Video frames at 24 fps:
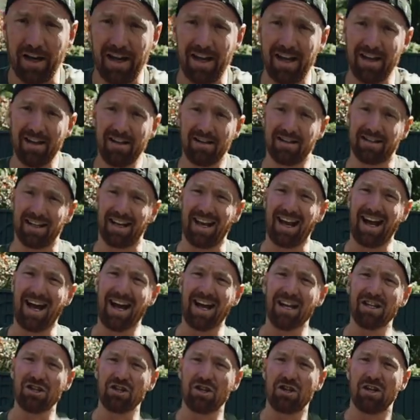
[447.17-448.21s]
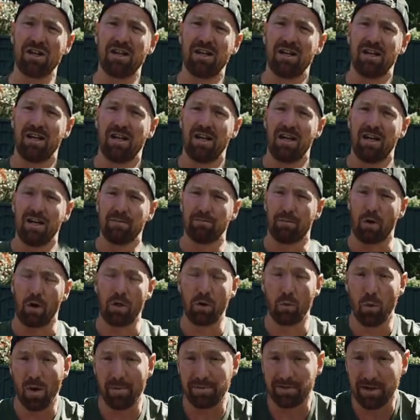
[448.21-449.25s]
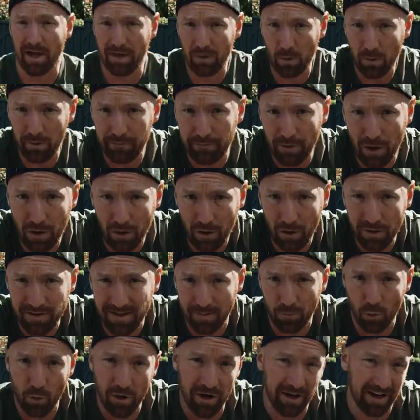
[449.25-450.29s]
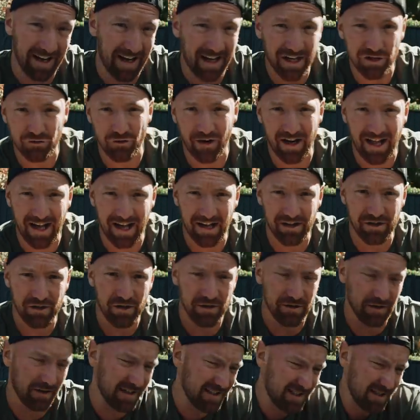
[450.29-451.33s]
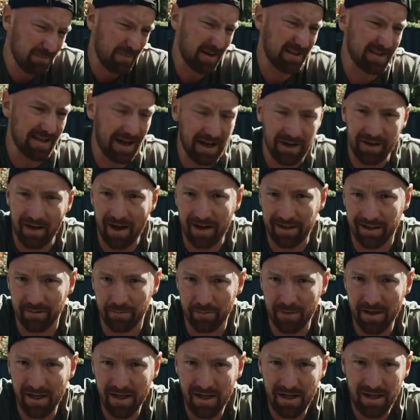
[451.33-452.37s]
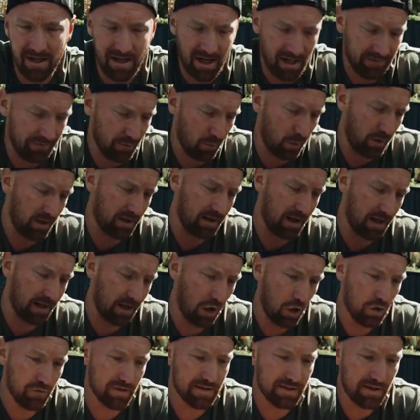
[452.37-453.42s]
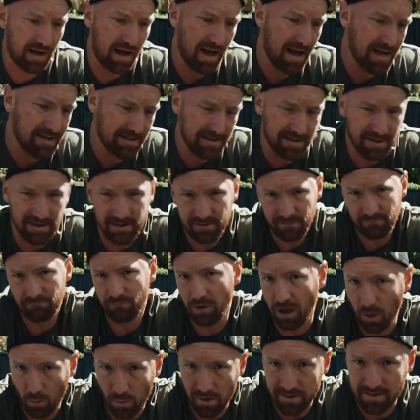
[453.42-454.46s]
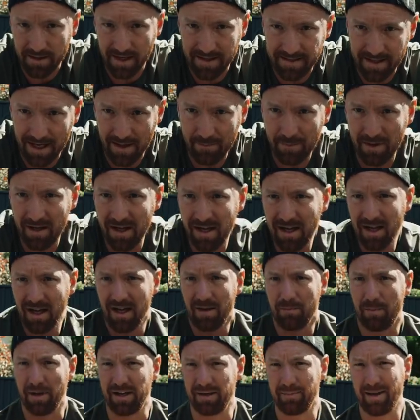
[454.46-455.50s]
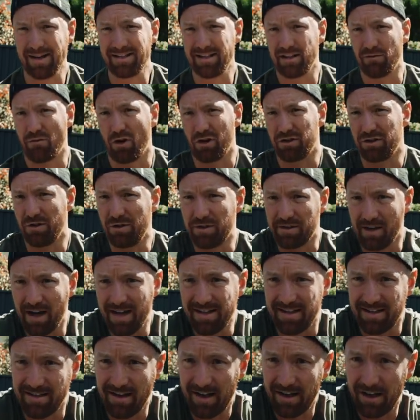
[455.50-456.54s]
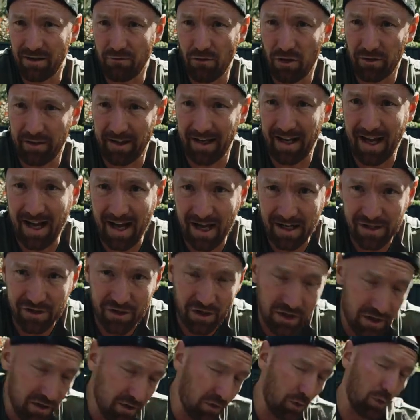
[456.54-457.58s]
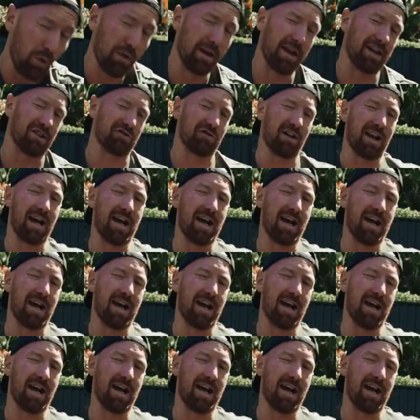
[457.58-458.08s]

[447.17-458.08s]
here, the large, but on the website, all the photos, I'm wearing an extra large. So it just depends how you like them. If you wanted like oversized, go one size up, but you can basically rock two sizes. I can rock the large or the extra